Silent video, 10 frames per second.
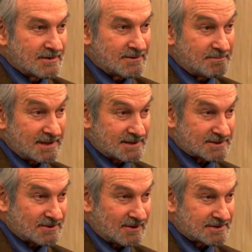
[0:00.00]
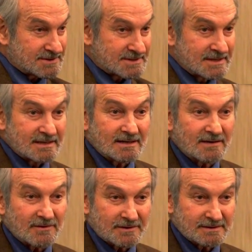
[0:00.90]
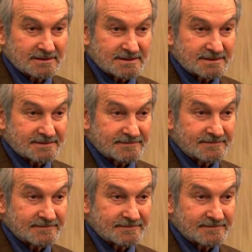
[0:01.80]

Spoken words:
the biggest cause of our illness.